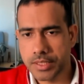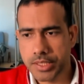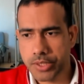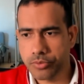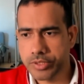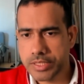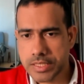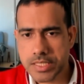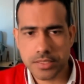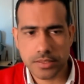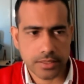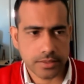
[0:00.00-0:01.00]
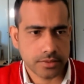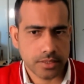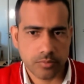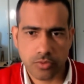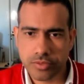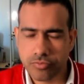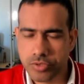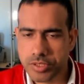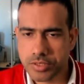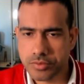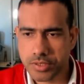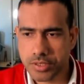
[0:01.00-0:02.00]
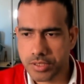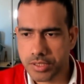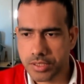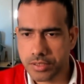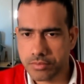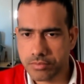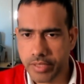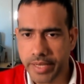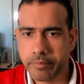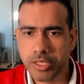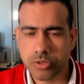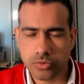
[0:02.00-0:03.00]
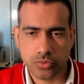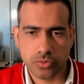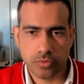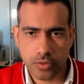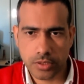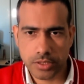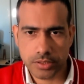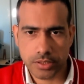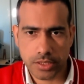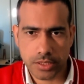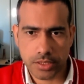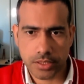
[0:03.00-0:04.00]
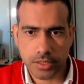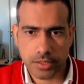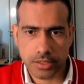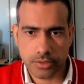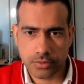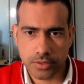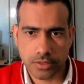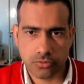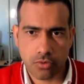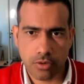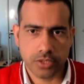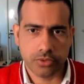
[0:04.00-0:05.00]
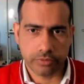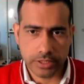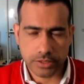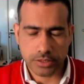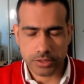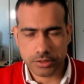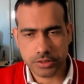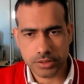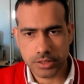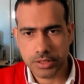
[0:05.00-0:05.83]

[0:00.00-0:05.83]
Now, he's someone who is aiming to work in quant research,